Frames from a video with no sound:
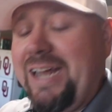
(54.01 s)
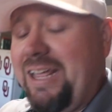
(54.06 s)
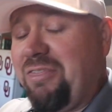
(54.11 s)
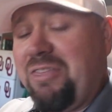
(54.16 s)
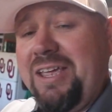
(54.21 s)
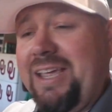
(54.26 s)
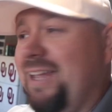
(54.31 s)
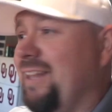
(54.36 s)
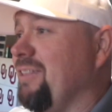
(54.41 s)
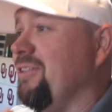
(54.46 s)
I
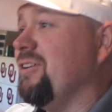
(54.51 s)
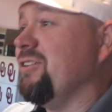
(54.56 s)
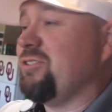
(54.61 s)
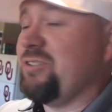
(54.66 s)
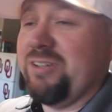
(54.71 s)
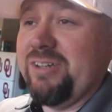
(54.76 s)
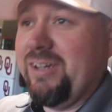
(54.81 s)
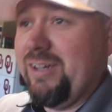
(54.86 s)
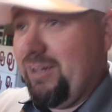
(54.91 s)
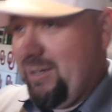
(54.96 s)
think it
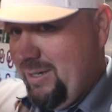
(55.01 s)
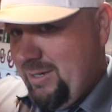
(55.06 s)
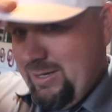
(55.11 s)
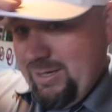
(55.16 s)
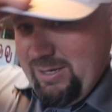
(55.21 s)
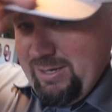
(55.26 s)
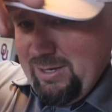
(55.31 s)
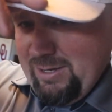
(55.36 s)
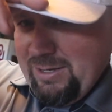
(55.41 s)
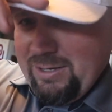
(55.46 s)
looks,
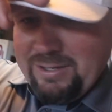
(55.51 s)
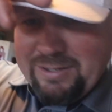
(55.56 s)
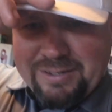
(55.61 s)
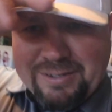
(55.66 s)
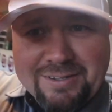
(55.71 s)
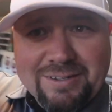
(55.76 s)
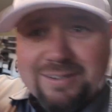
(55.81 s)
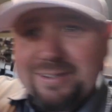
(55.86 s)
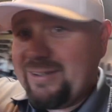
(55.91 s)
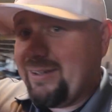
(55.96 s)

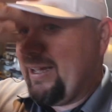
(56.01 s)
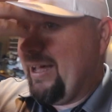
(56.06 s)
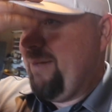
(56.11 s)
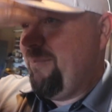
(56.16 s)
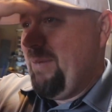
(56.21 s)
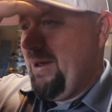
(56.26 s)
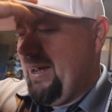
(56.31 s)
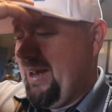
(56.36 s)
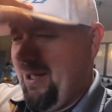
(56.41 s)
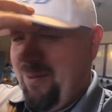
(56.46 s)
I
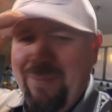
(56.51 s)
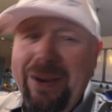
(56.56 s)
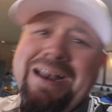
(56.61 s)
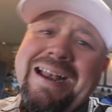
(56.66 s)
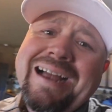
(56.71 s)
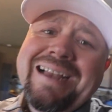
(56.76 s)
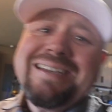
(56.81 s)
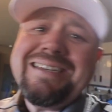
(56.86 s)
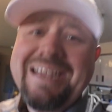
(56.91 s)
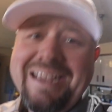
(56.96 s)
may
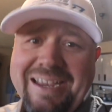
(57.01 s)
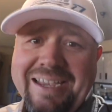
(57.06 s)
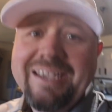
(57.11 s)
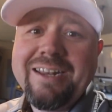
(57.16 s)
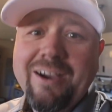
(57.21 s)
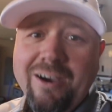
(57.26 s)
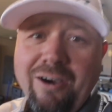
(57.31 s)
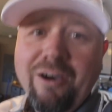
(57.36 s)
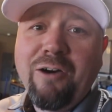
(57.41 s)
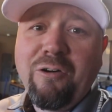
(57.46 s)
not take it
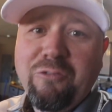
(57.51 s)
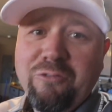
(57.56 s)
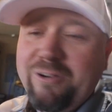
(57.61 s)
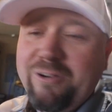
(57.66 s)
off.